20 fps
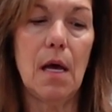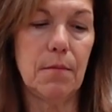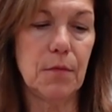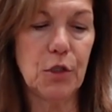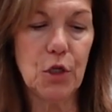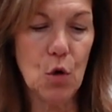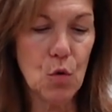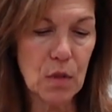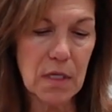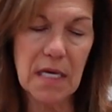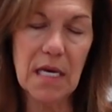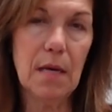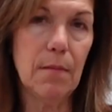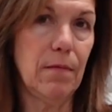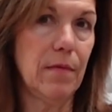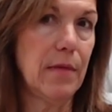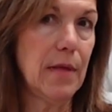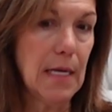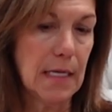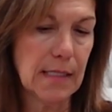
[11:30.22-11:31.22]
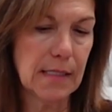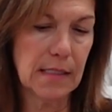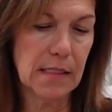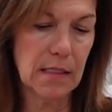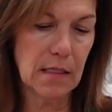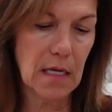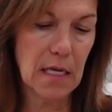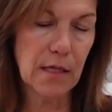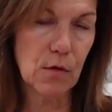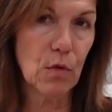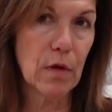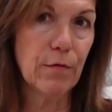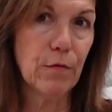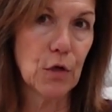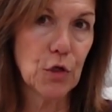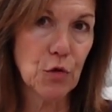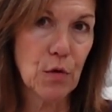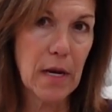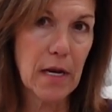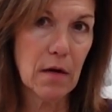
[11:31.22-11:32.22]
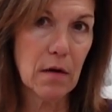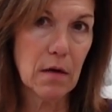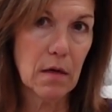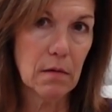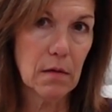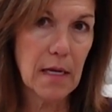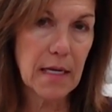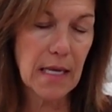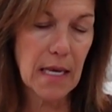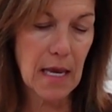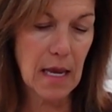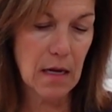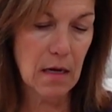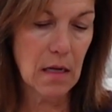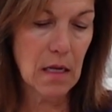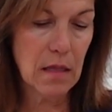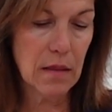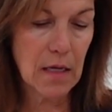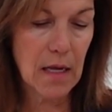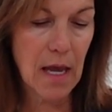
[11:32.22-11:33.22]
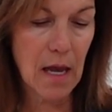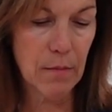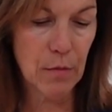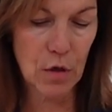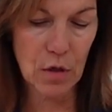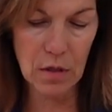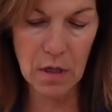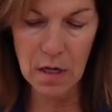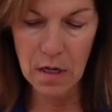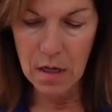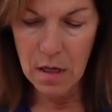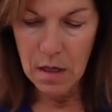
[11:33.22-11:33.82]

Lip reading: Don't keep this in the refrigerator, again, in the cupboard,